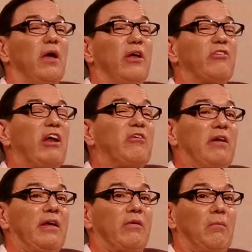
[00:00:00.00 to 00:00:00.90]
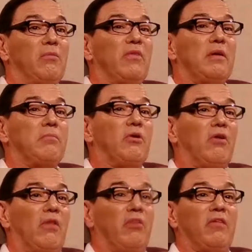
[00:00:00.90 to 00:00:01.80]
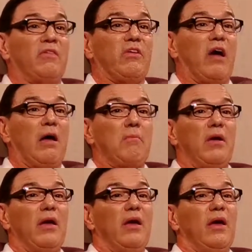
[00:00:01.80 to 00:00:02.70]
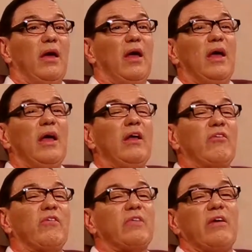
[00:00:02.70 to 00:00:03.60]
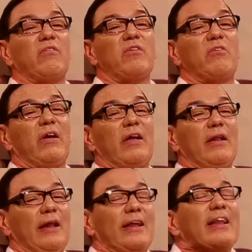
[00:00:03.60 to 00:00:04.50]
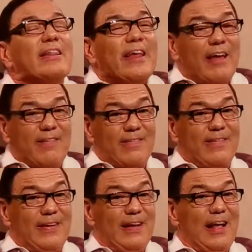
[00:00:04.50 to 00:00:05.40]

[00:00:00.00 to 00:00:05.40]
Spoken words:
He generally comes in, but not this time. He just gives her a little kiss.